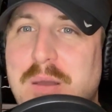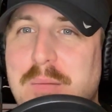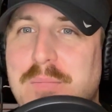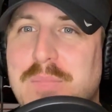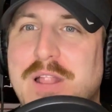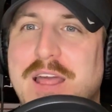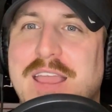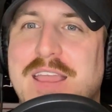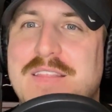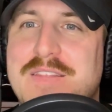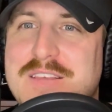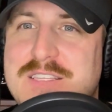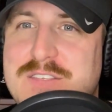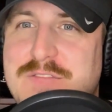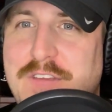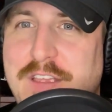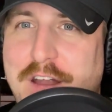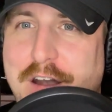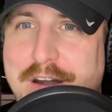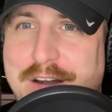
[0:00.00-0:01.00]
playing in this
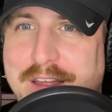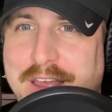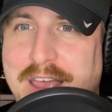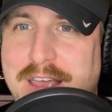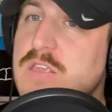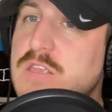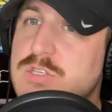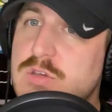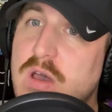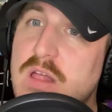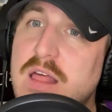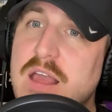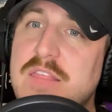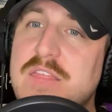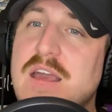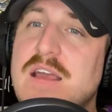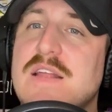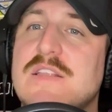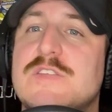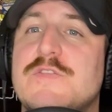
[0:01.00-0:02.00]
VR game. So I like
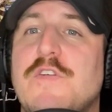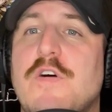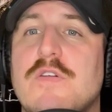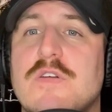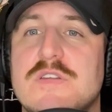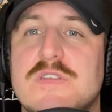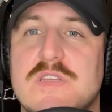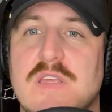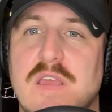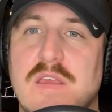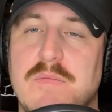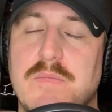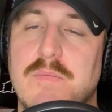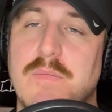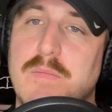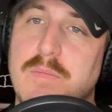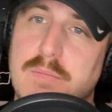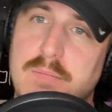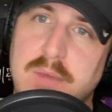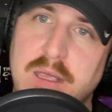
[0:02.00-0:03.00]
that it's focusing
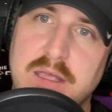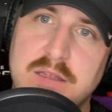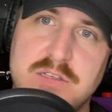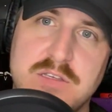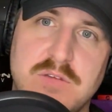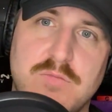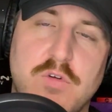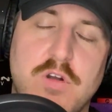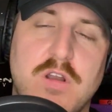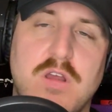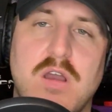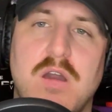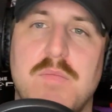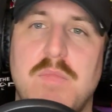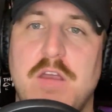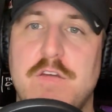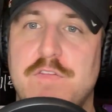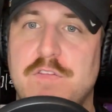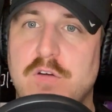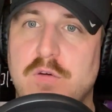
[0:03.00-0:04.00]
me to work on
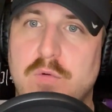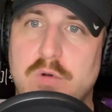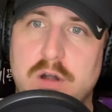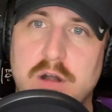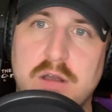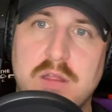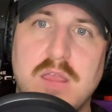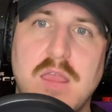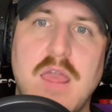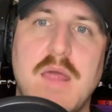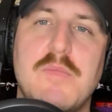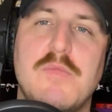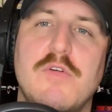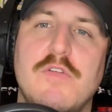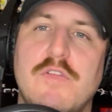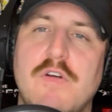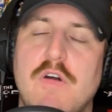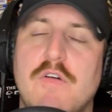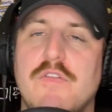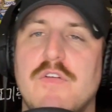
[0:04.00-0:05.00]
my footwork and move
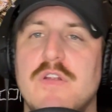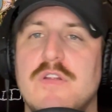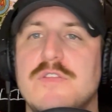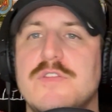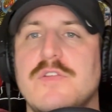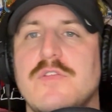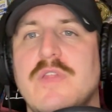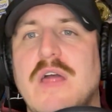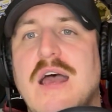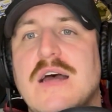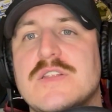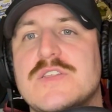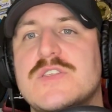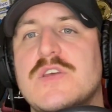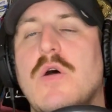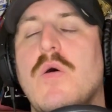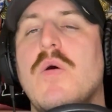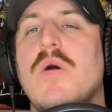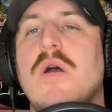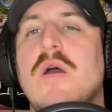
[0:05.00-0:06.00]
over and do that.
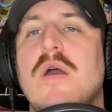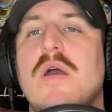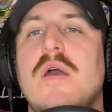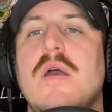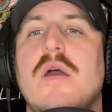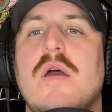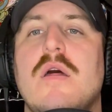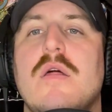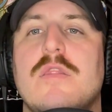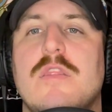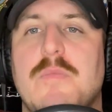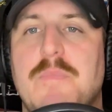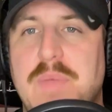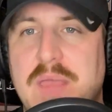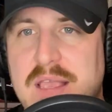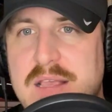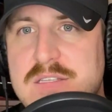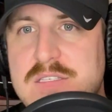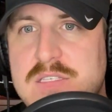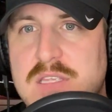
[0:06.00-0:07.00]
So the
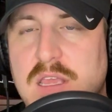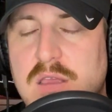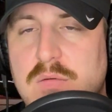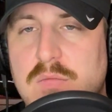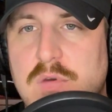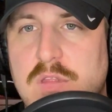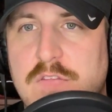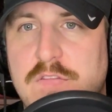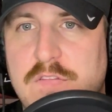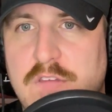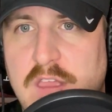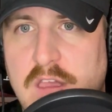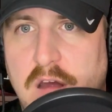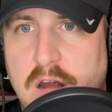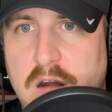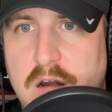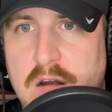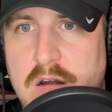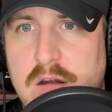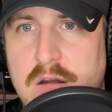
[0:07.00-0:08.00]
biggest thing with
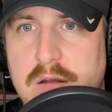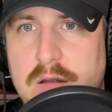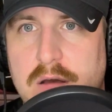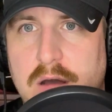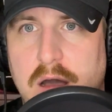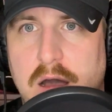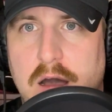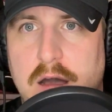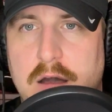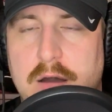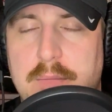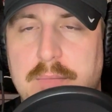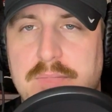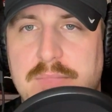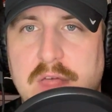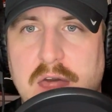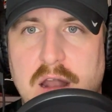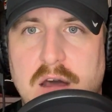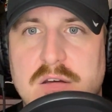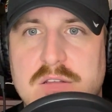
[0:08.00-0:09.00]
VR um,
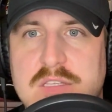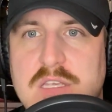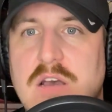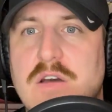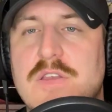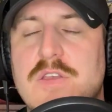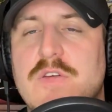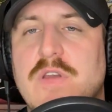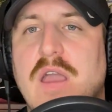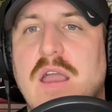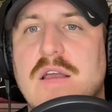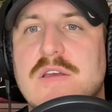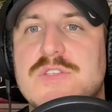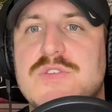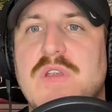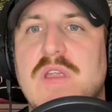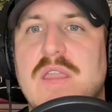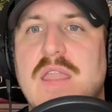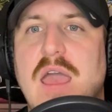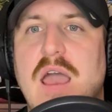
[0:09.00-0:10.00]
that I'll tell you guys
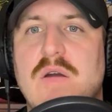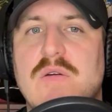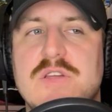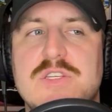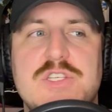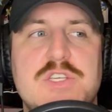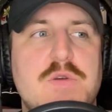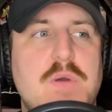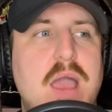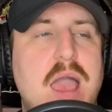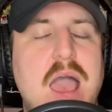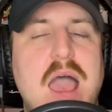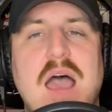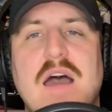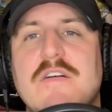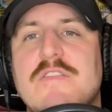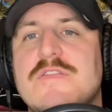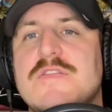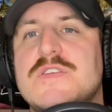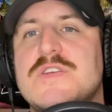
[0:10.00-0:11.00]
right now is you
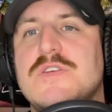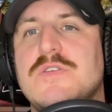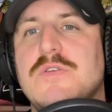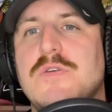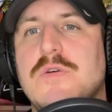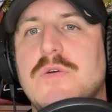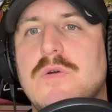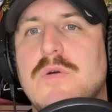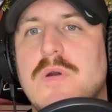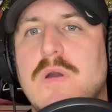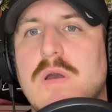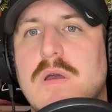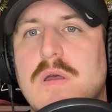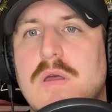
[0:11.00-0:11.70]
have to